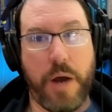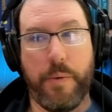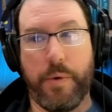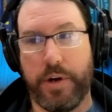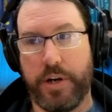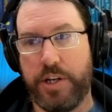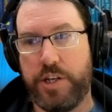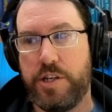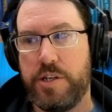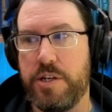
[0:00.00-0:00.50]
a
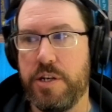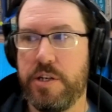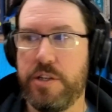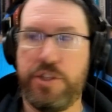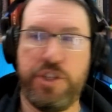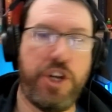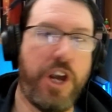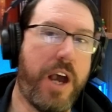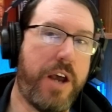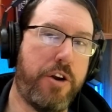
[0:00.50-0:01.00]

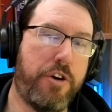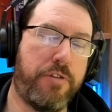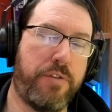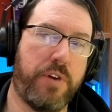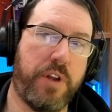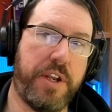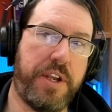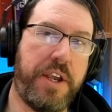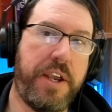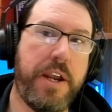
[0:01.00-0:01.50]
chat overlay
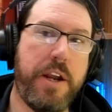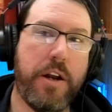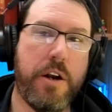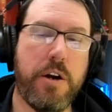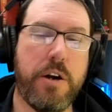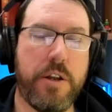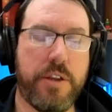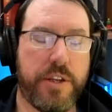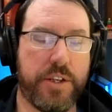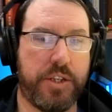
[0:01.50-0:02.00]
here.
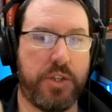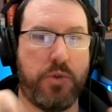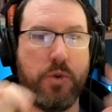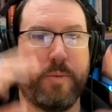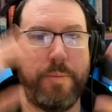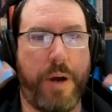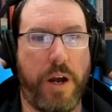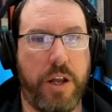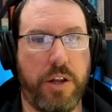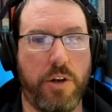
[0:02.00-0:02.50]
This is what
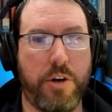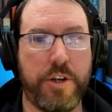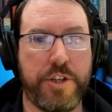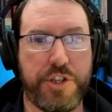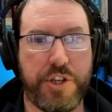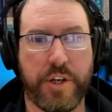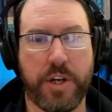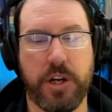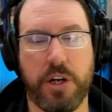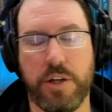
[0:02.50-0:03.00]
my alerts are
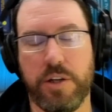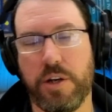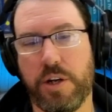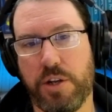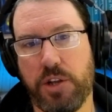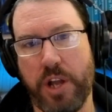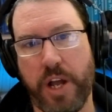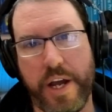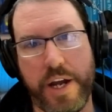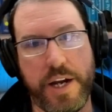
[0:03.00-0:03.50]
going to look
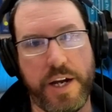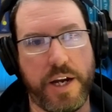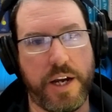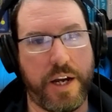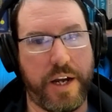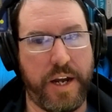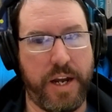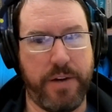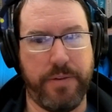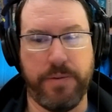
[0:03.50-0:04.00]
like,
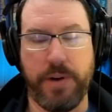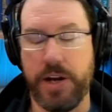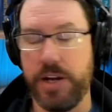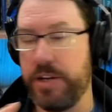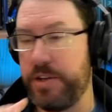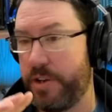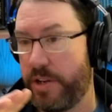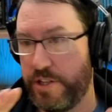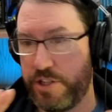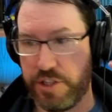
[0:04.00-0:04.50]
right? And you
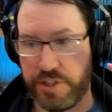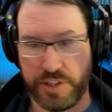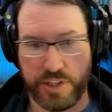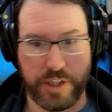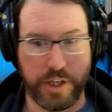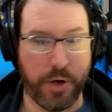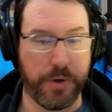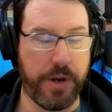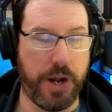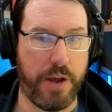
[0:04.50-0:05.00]
can just
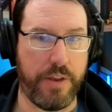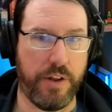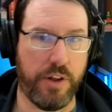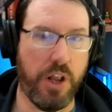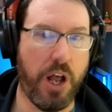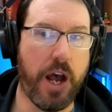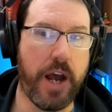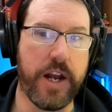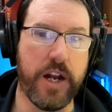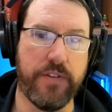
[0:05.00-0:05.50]
go down the
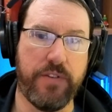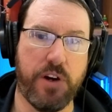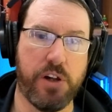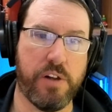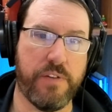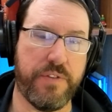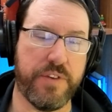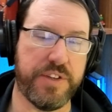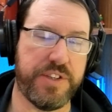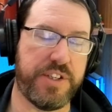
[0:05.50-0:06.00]
line of all
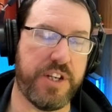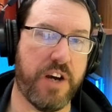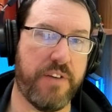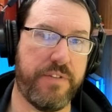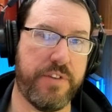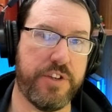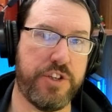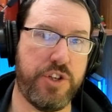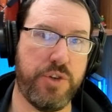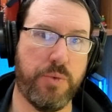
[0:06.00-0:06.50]
of the stuff
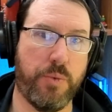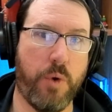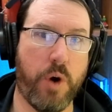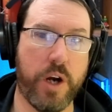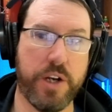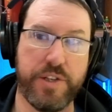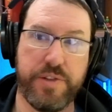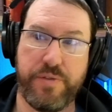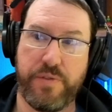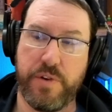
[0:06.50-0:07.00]
that you
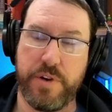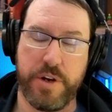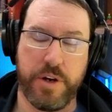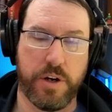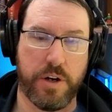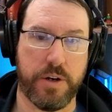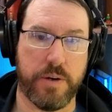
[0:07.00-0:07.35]
want for your